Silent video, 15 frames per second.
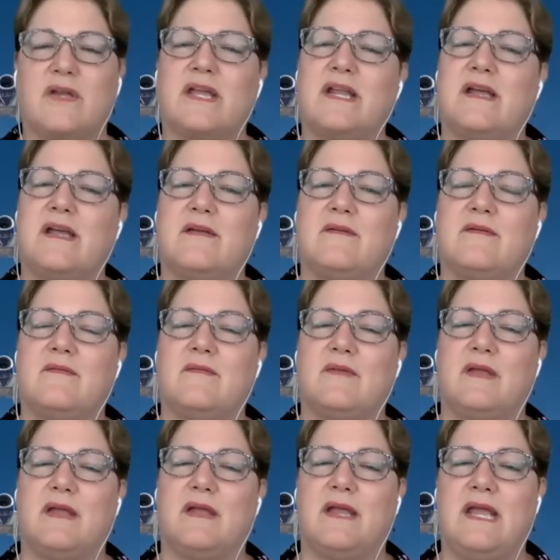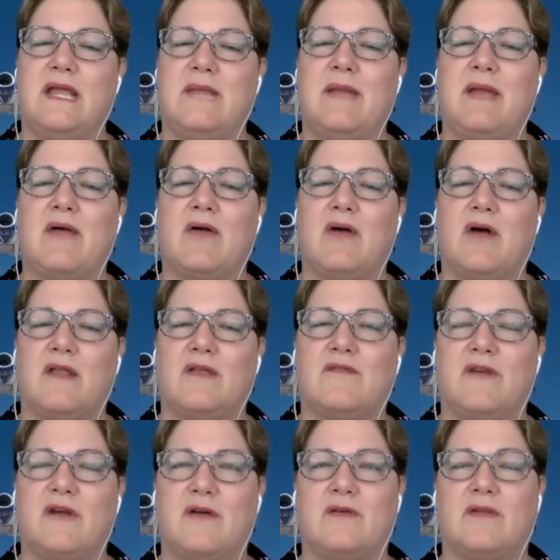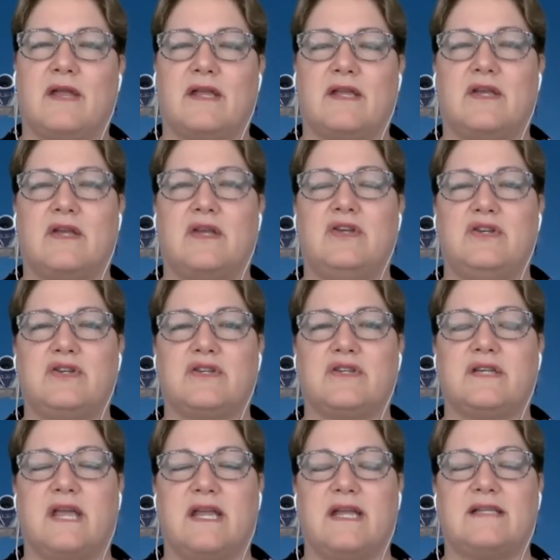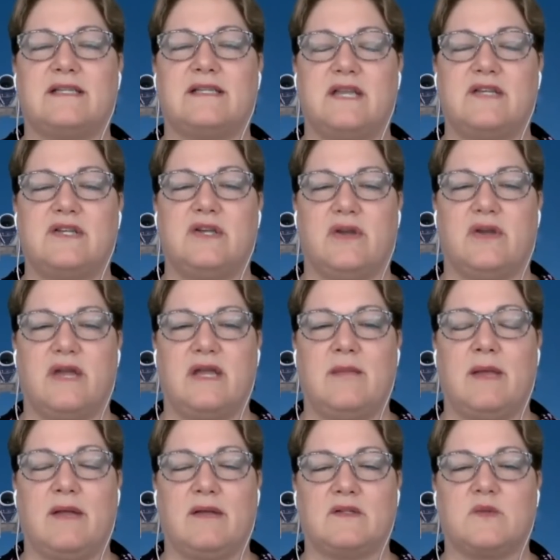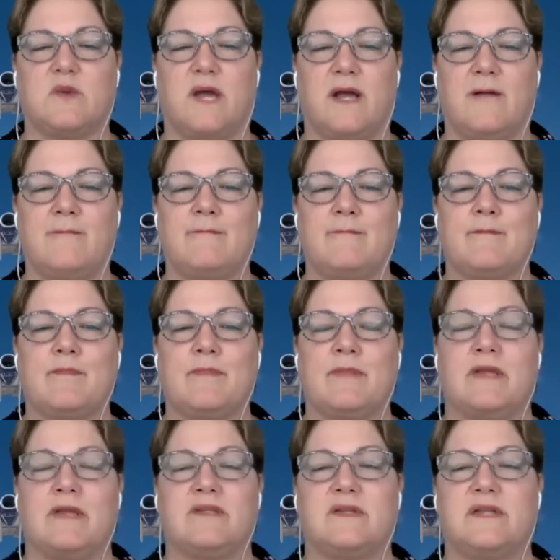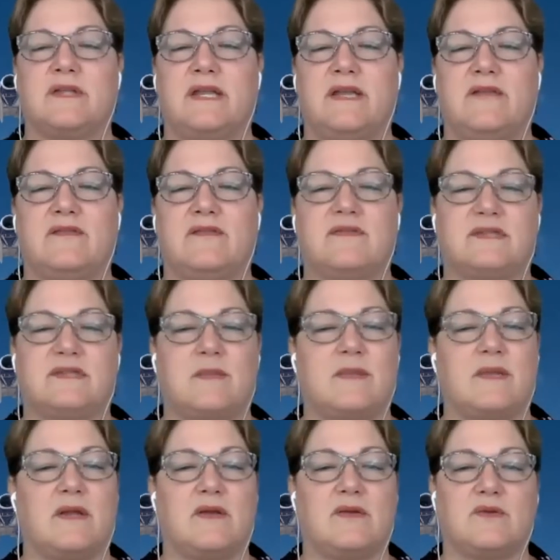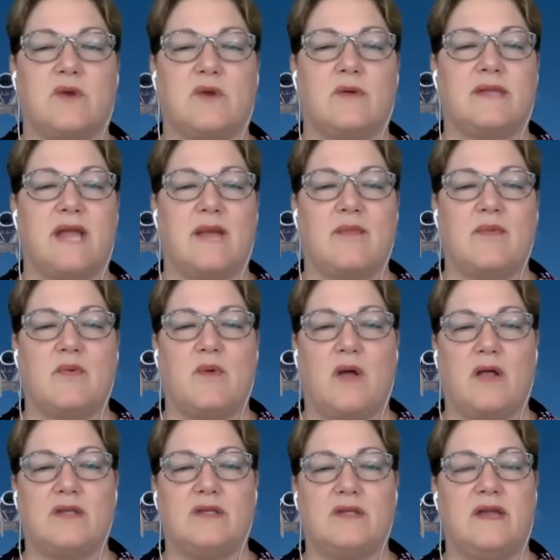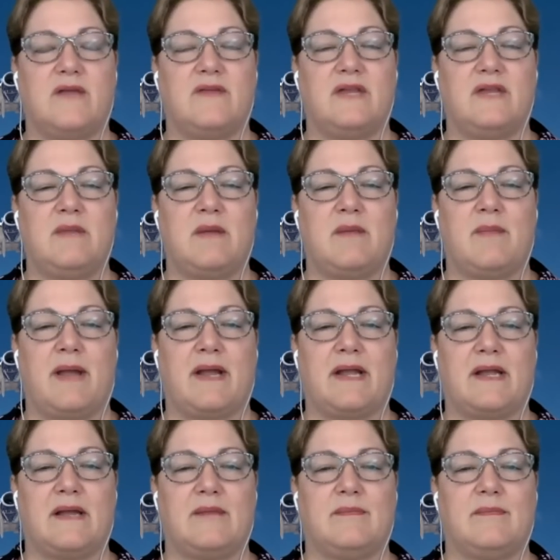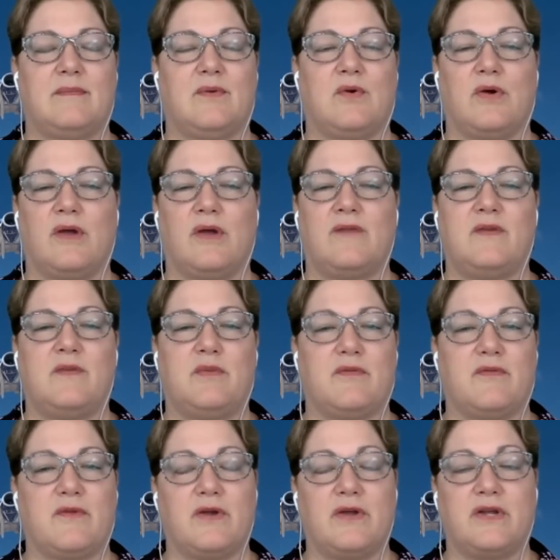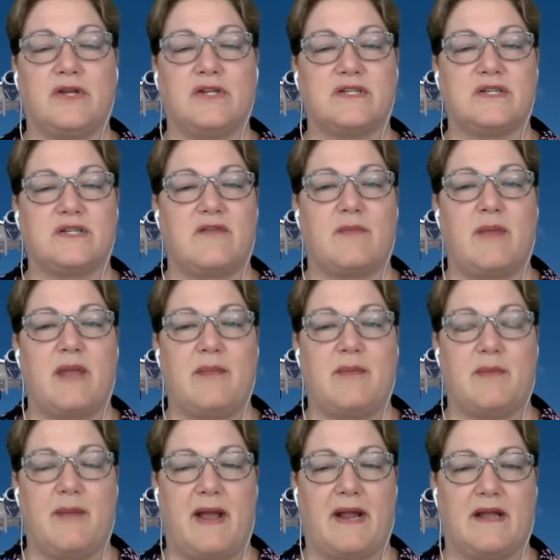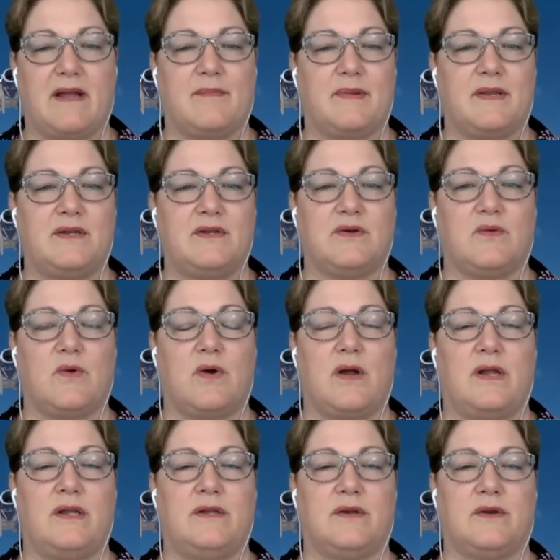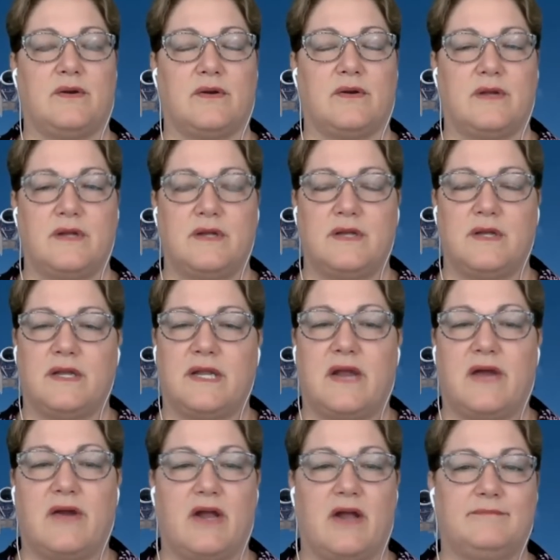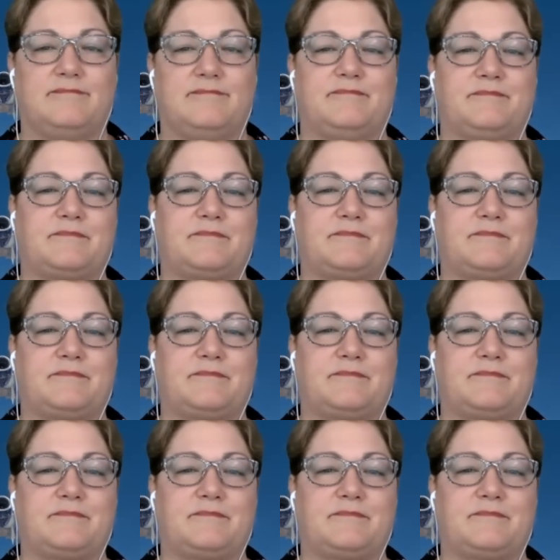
get a email on the phone. Like you can usually get it sent to your email as well, so that if something goes wrong with the Apple Wallet, you have an email backup. Or if you prefer, you can just have a paper backup in your in your carry on.